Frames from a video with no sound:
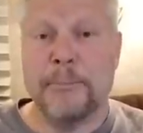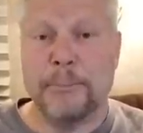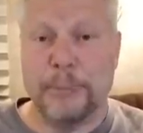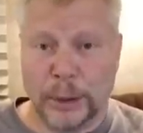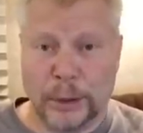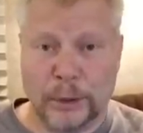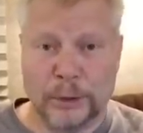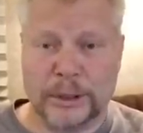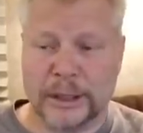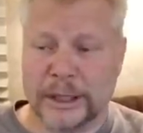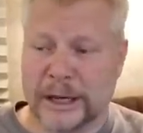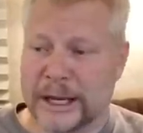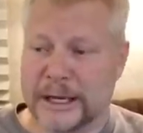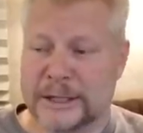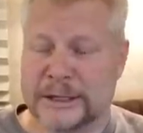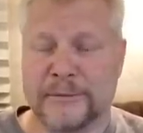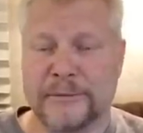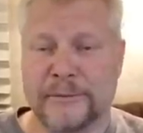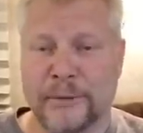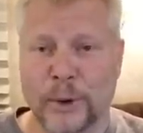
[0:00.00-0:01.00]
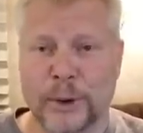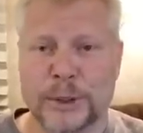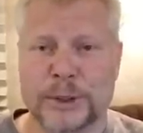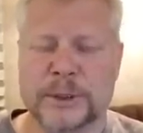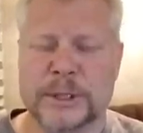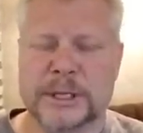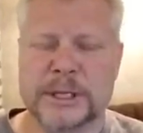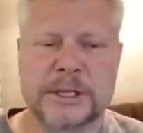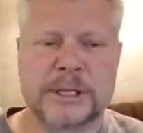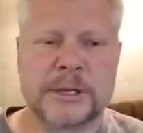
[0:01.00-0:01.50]
built it as a
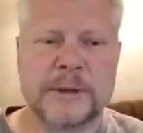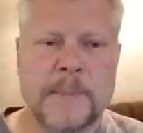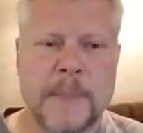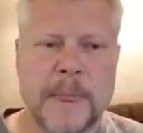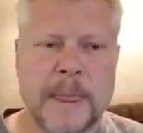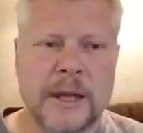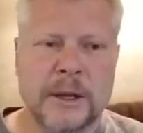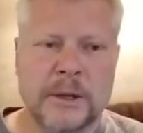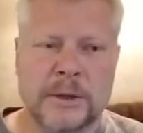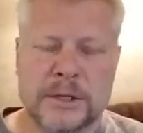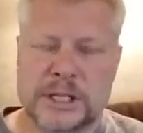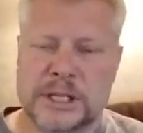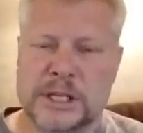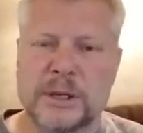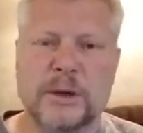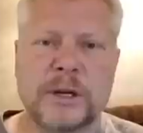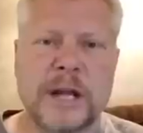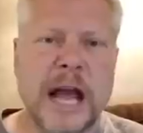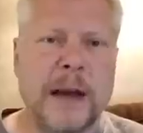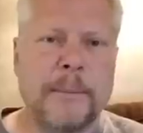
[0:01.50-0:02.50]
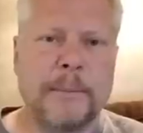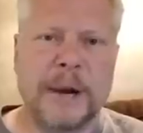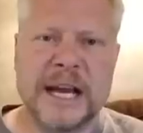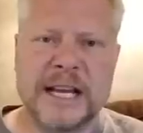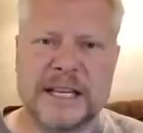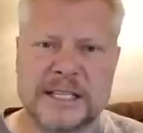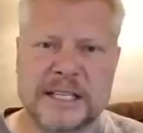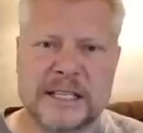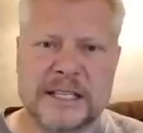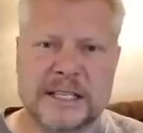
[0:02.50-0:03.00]
fortress. Still got
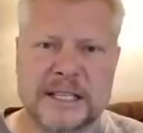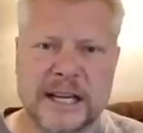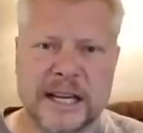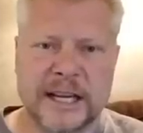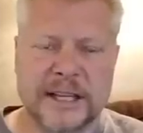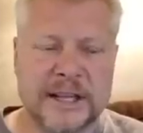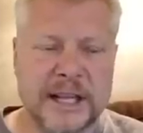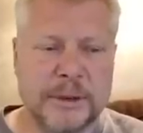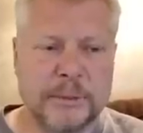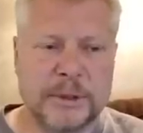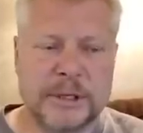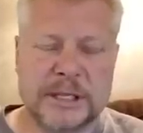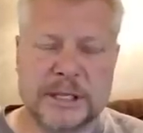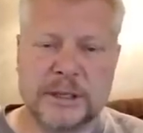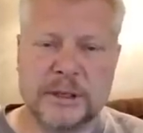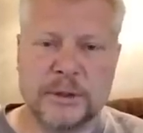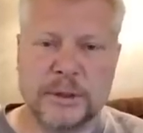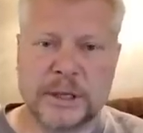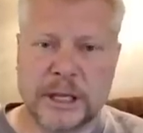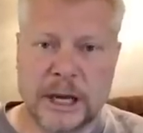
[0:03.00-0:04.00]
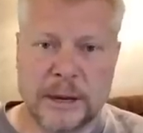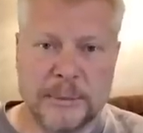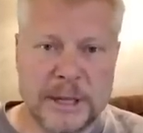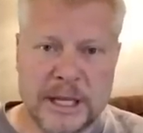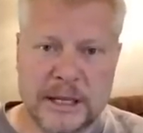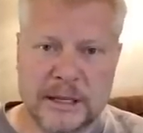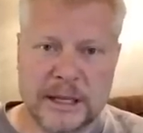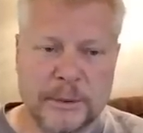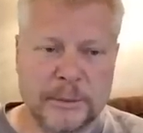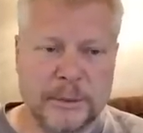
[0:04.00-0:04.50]
mice inside. They would still come
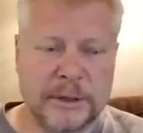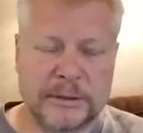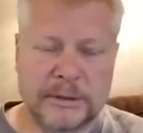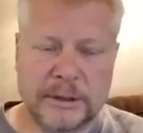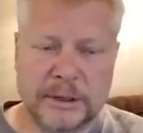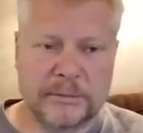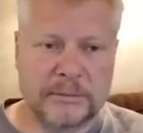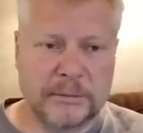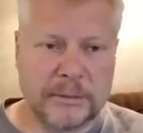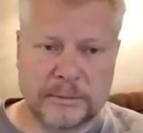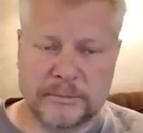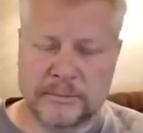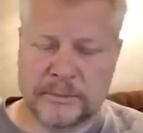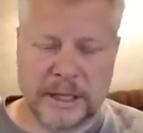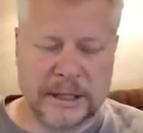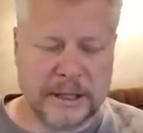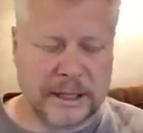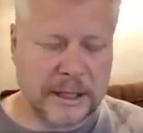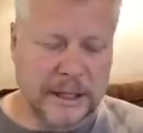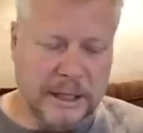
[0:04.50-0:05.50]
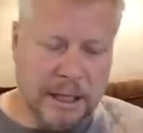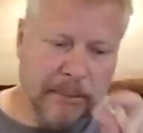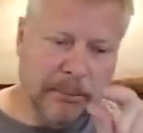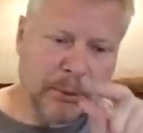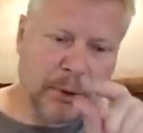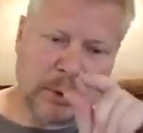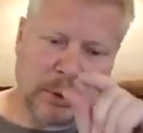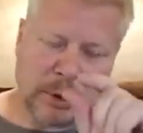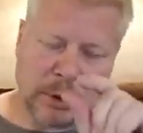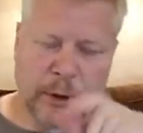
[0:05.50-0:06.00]
in. They can come
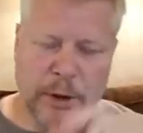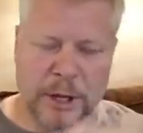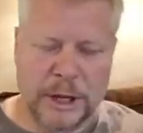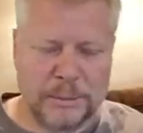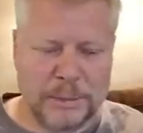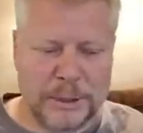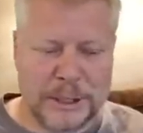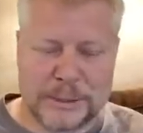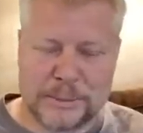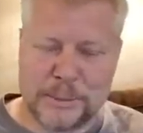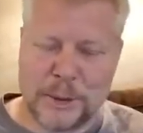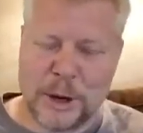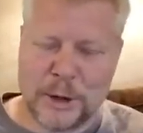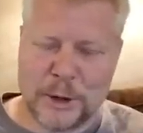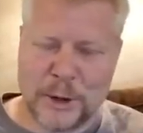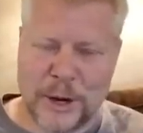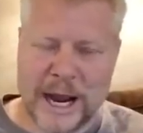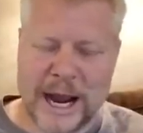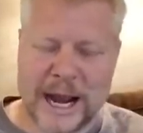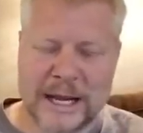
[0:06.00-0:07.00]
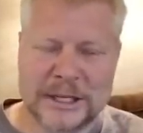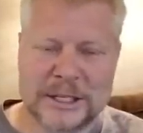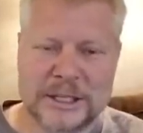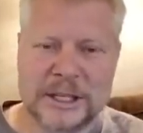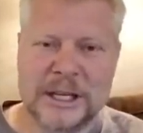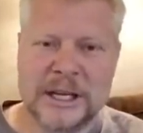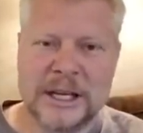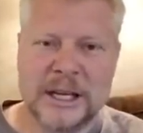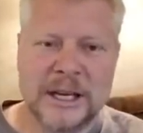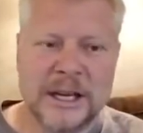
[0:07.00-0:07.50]
through incredibly small
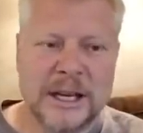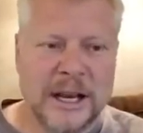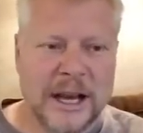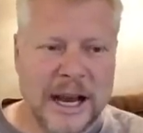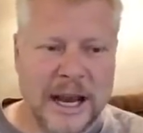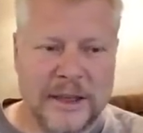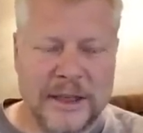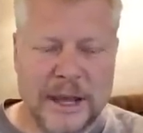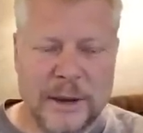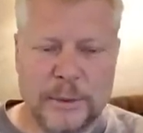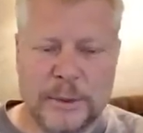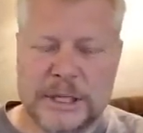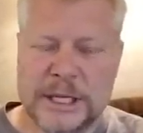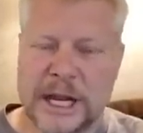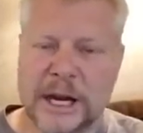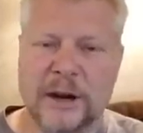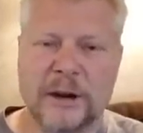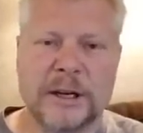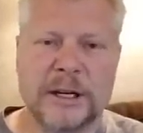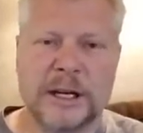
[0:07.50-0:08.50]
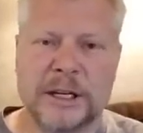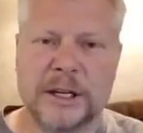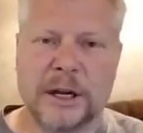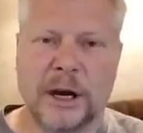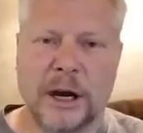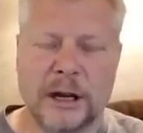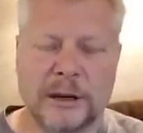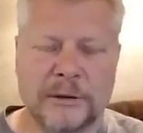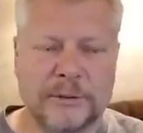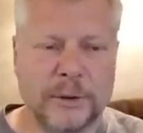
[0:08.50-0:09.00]
cracks. And they would tear into
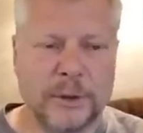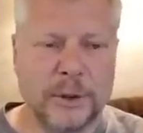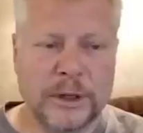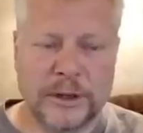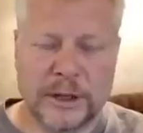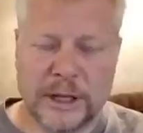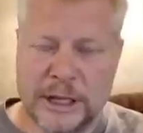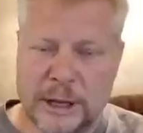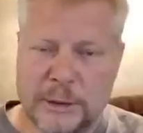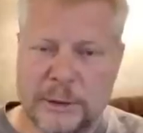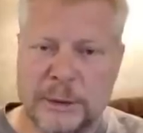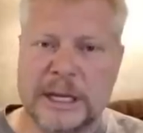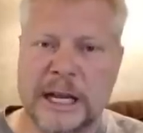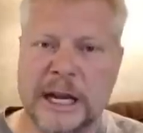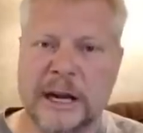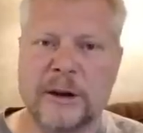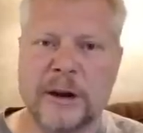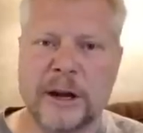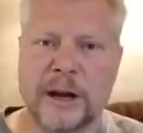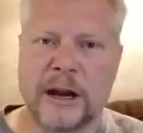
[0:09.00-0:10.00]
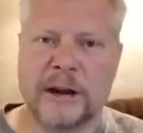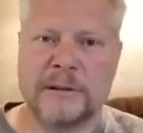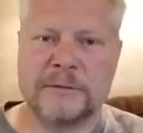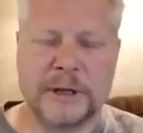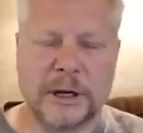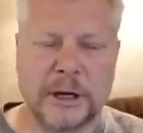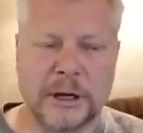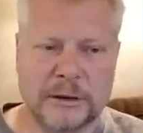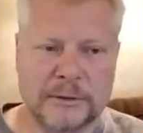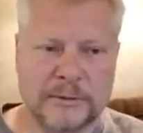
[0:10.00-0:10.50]
dog food, and then they would carry off
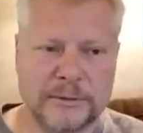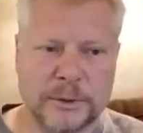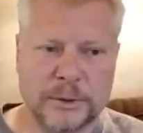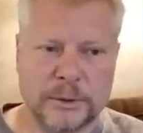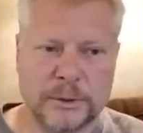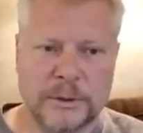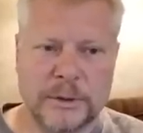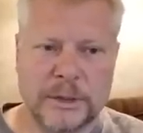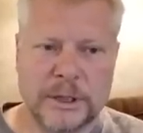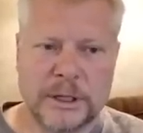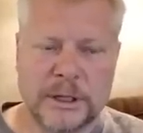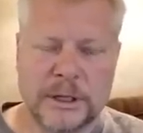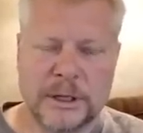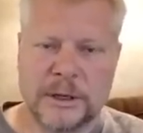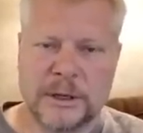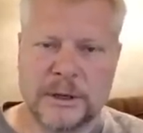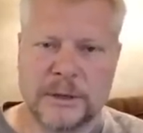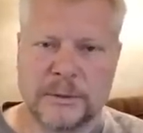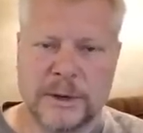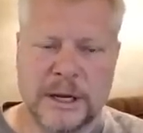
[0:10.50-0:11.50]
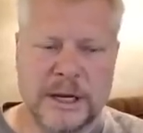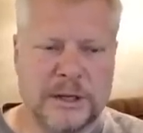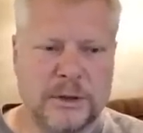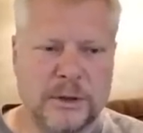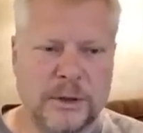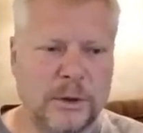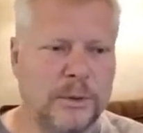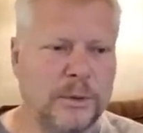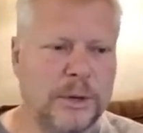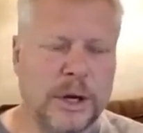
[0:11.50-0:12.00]
dog food. And
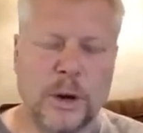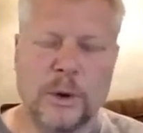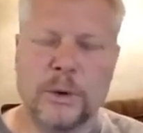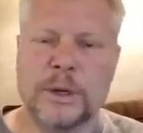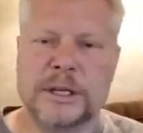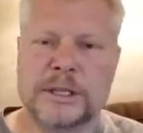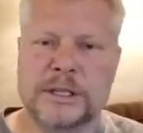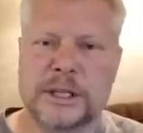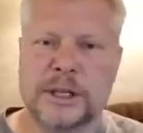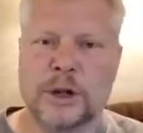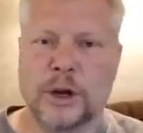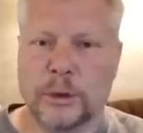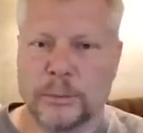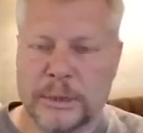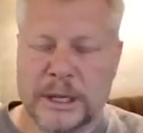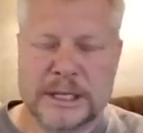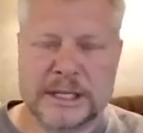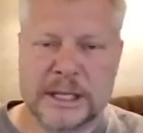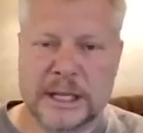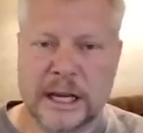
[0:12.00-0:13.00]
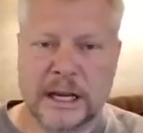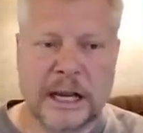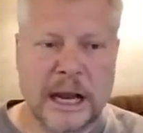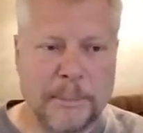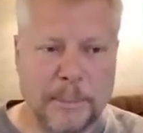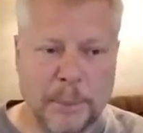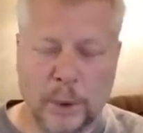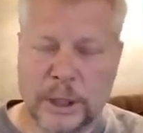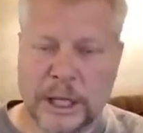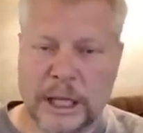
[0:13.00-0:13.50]
you don't notice that you're missing a
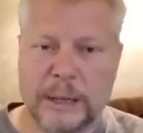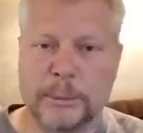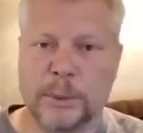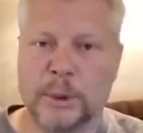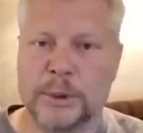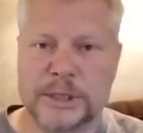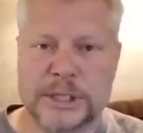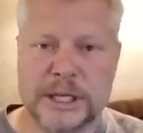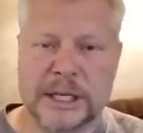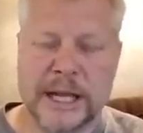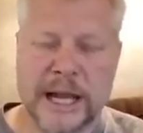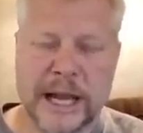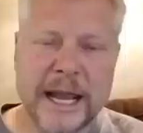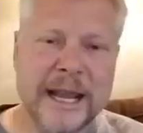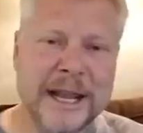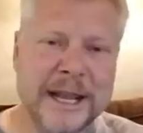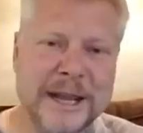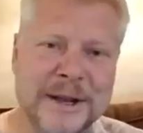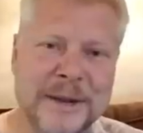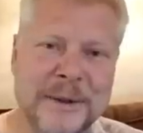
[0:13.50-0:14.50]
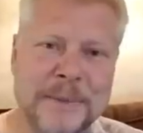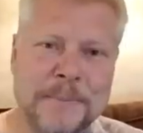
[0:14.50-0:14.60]
couple kibbles a day